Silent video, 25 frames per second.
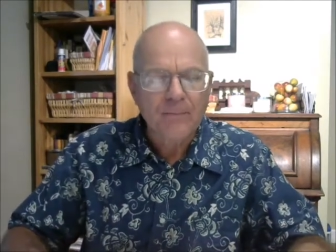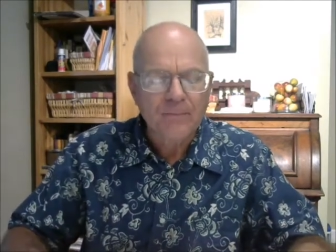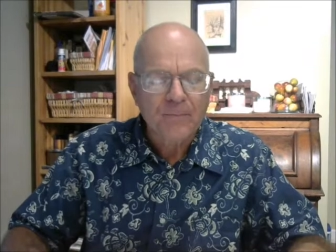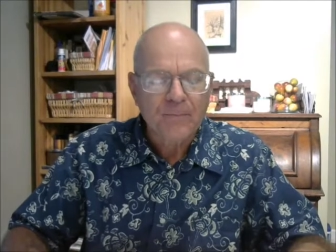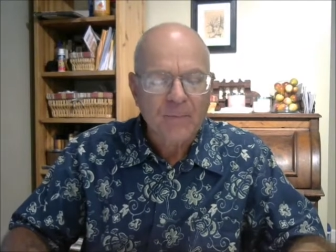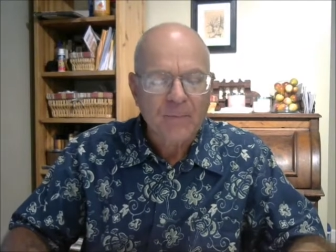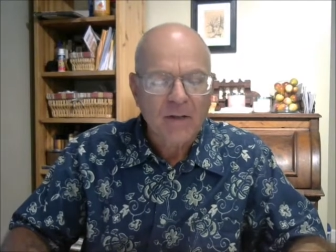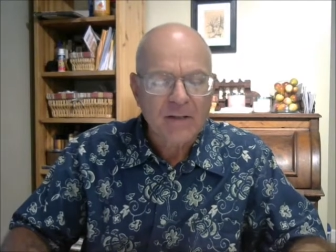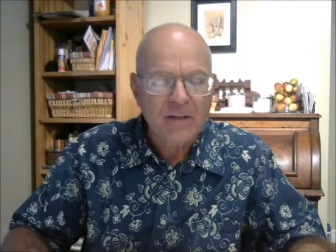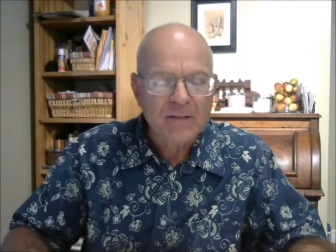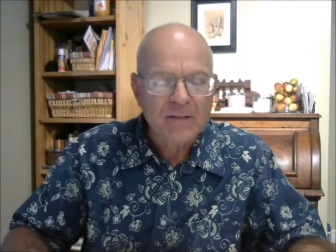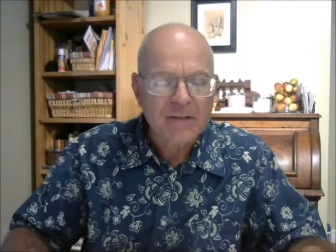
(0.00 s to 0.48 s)

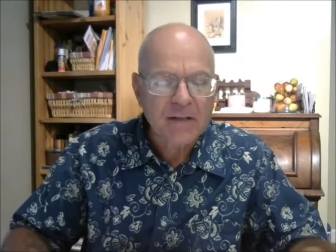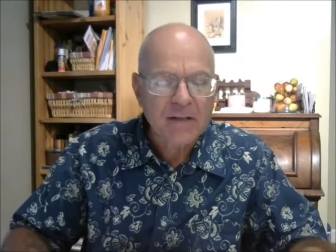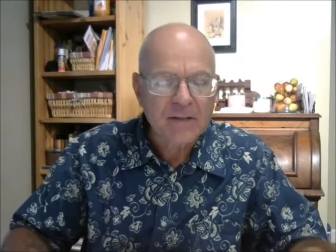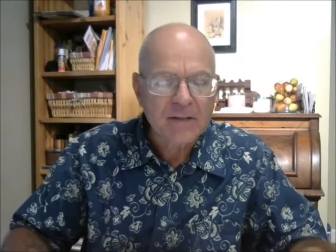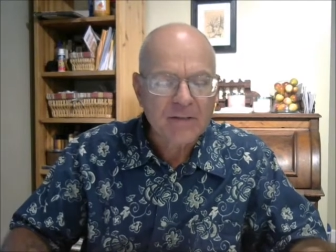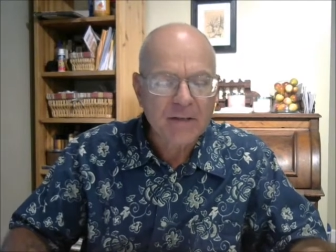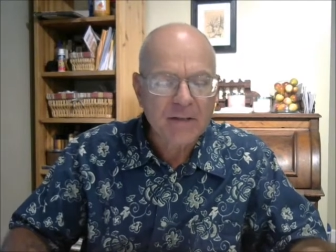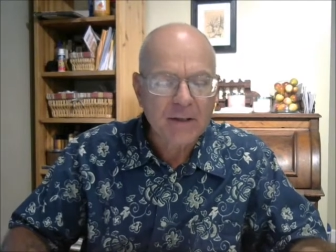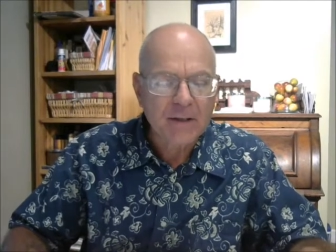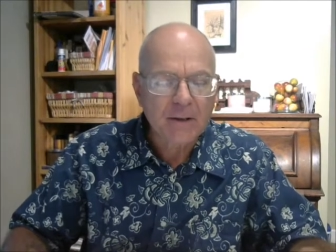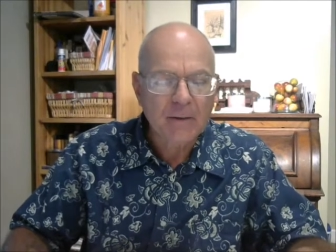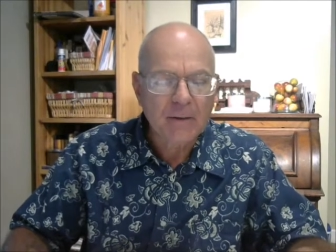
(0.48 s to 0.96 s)
it
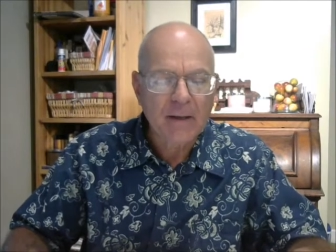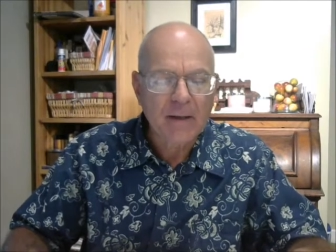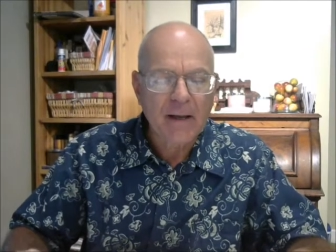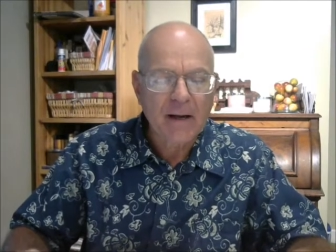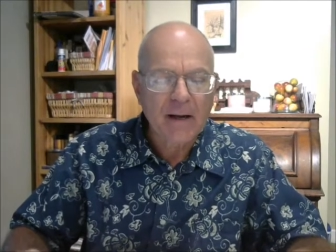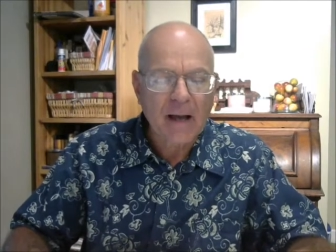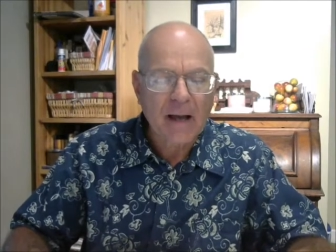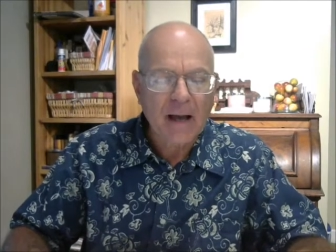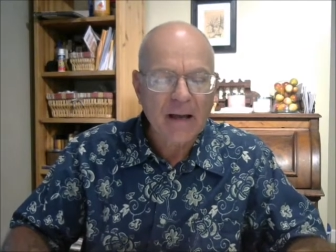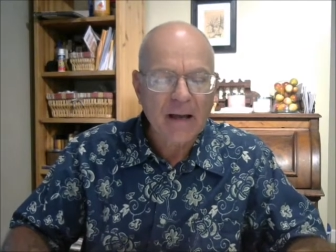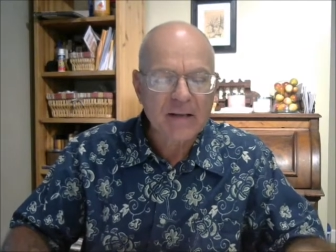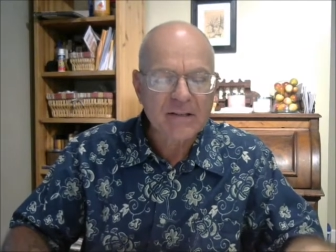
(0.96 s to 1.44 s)
says here,
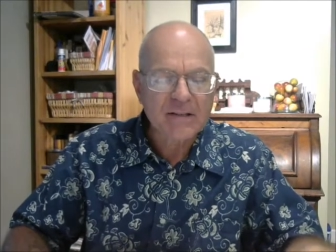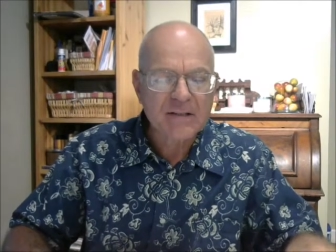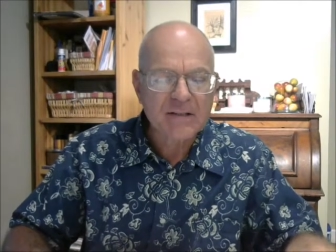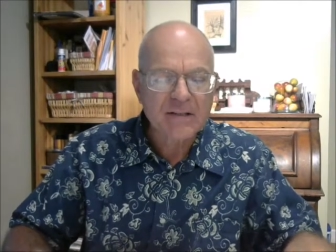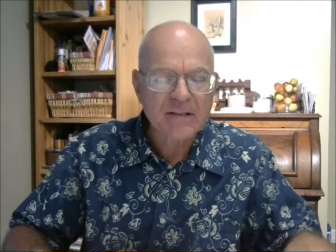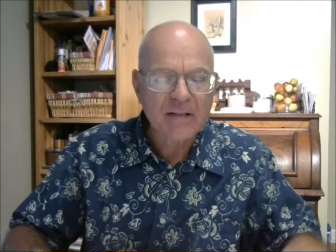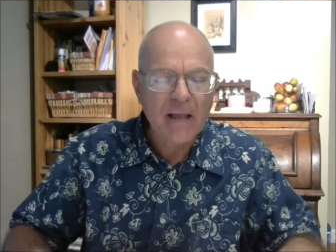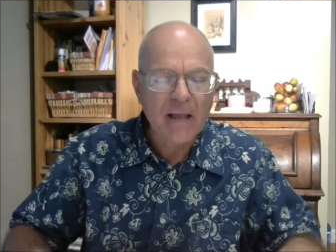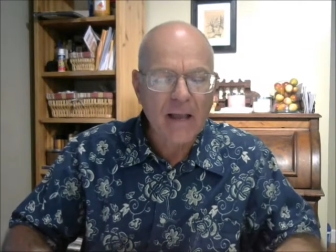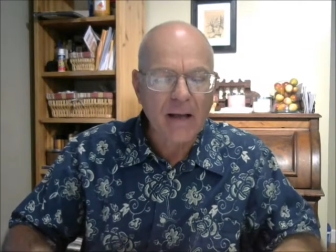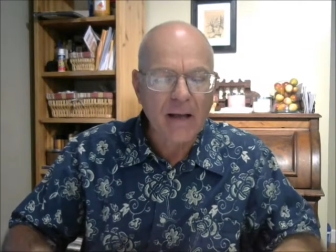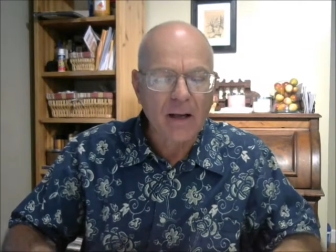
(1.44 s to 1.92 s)
And I
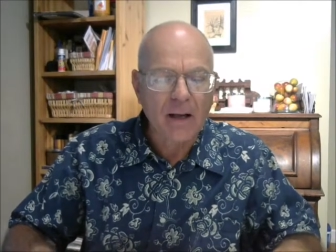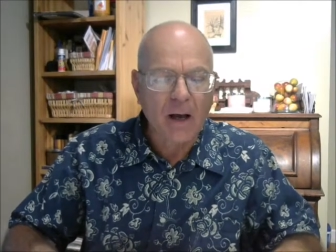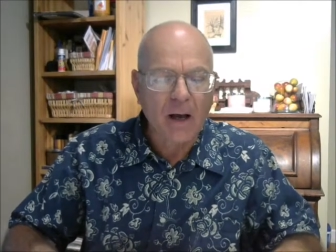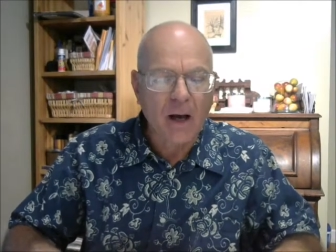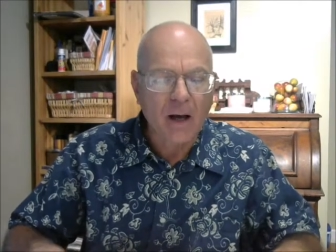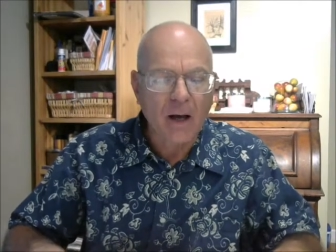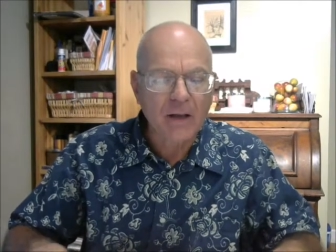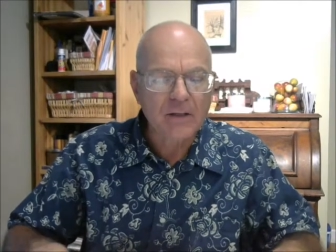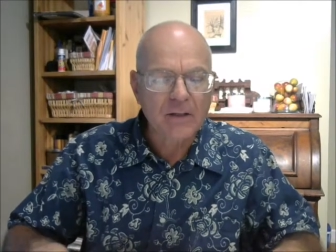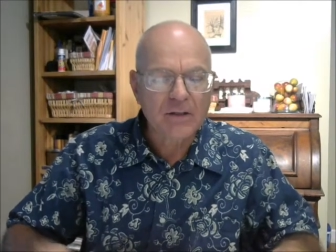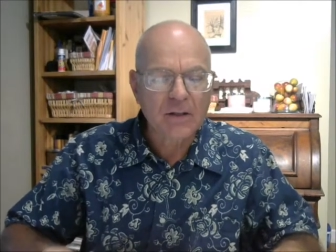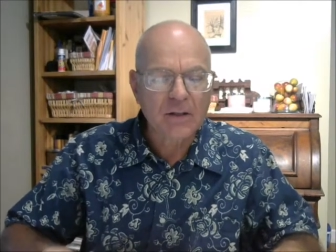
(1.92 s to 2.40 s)
said
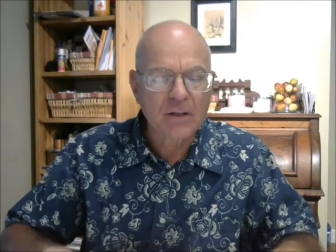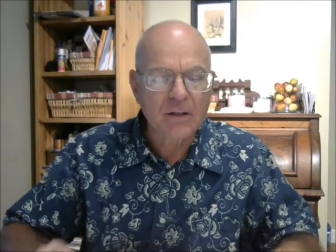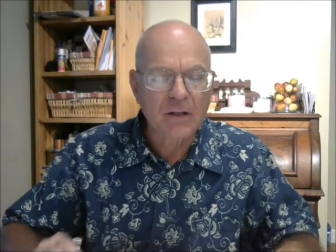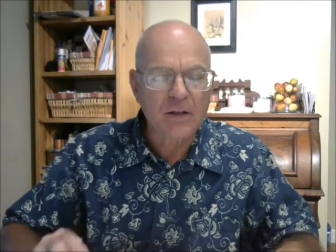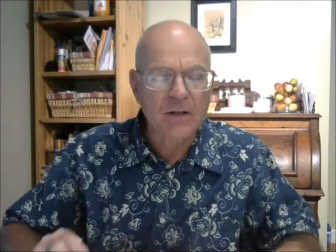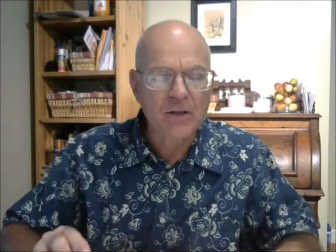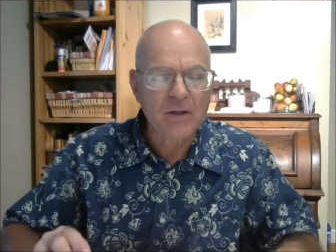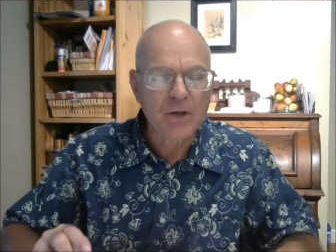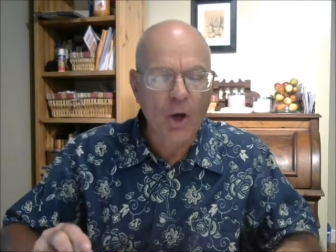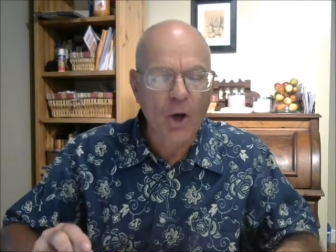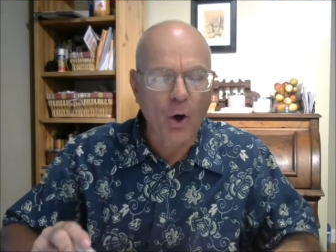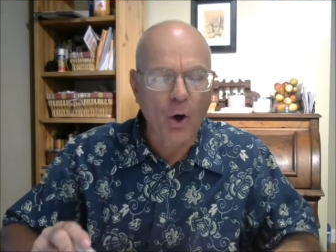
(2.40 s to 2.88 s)
unto the
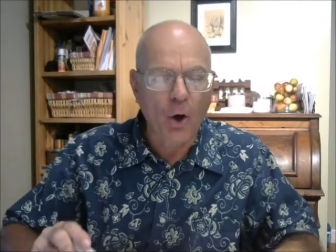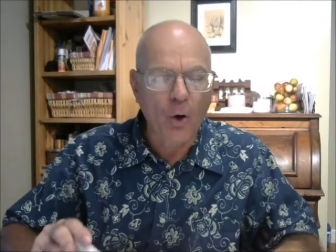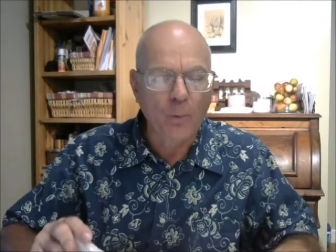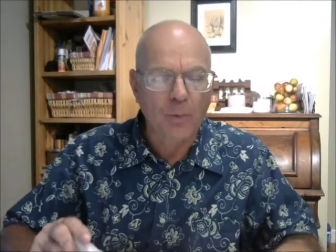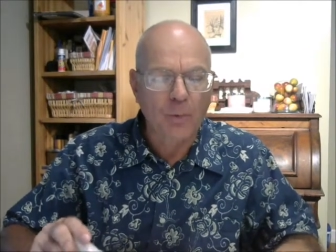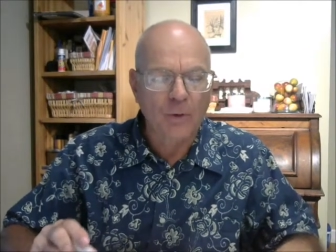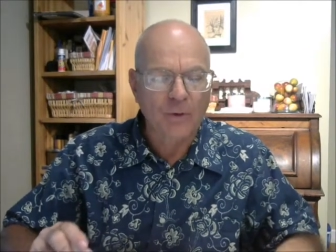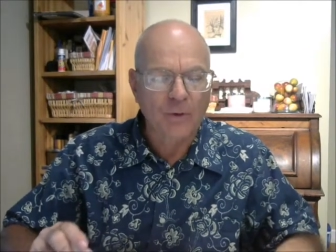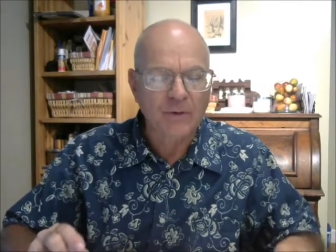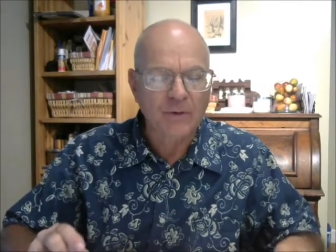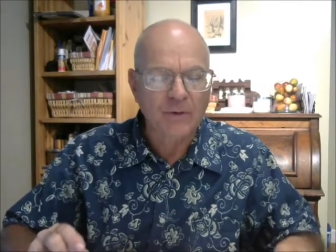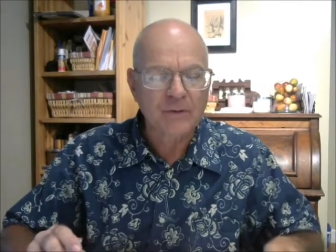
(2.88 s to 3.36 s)

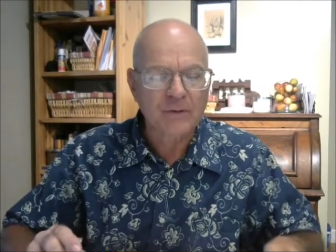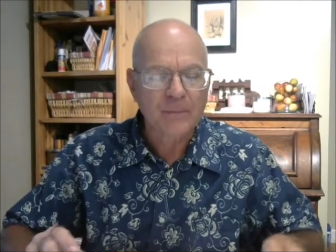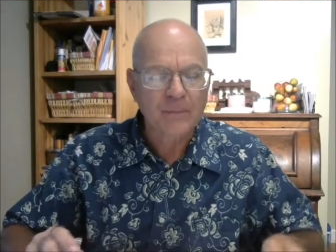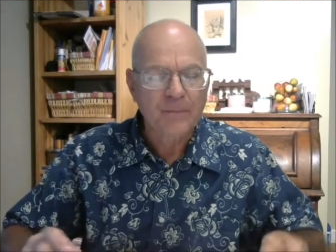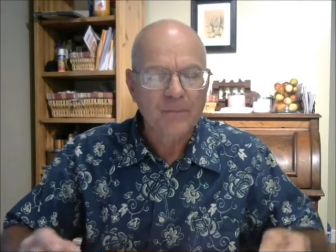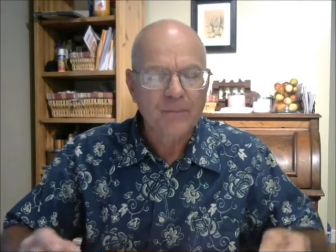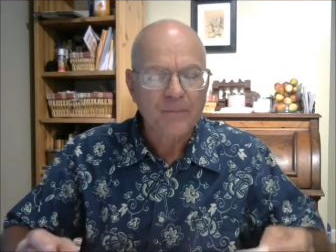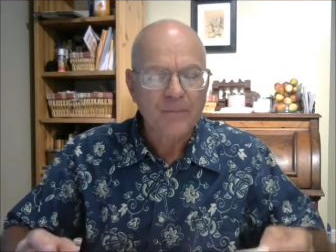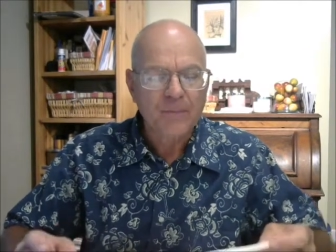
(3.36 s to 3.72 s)
nobles